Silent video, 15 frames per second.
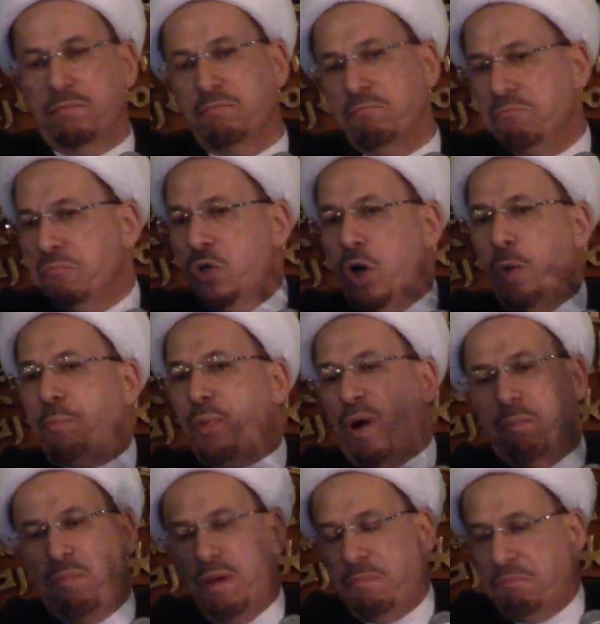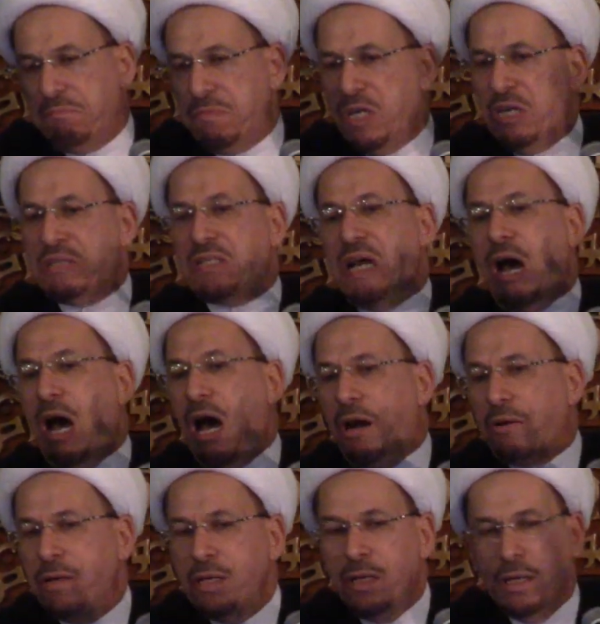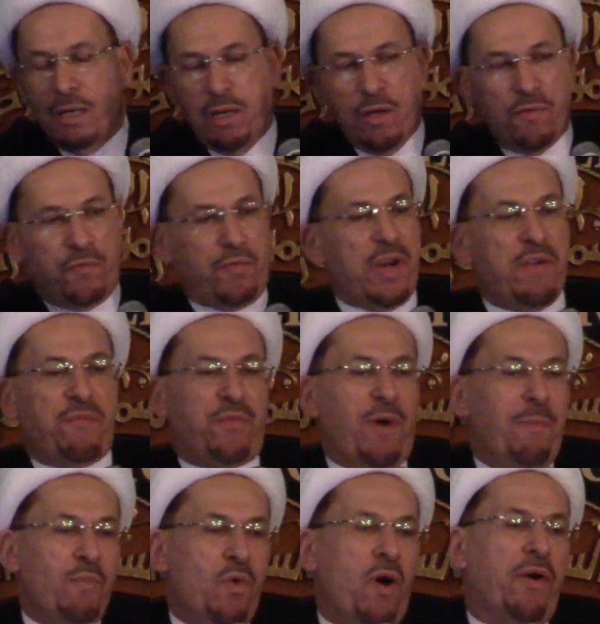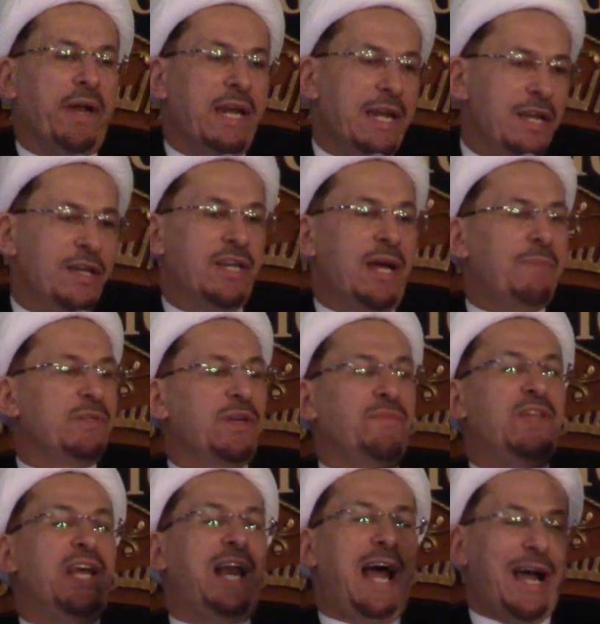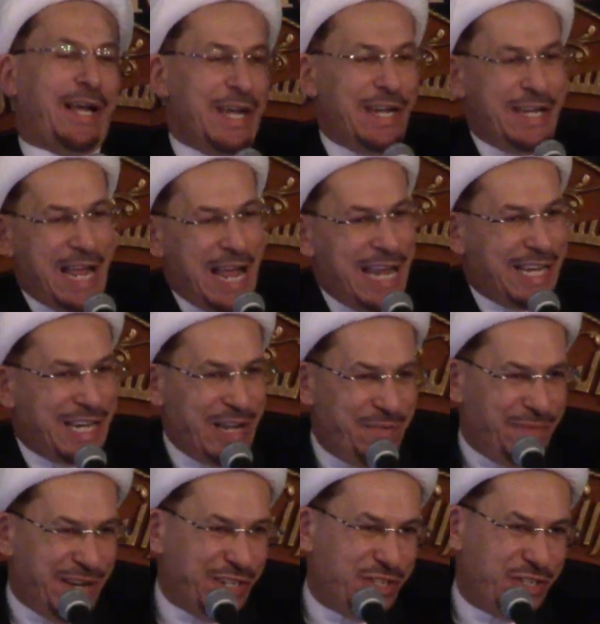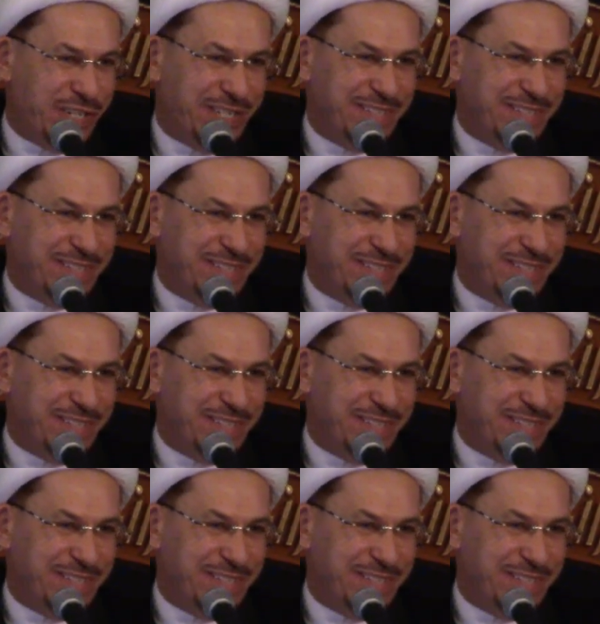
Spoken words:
No problem. These are free from worry in terms of their aqidah and convention.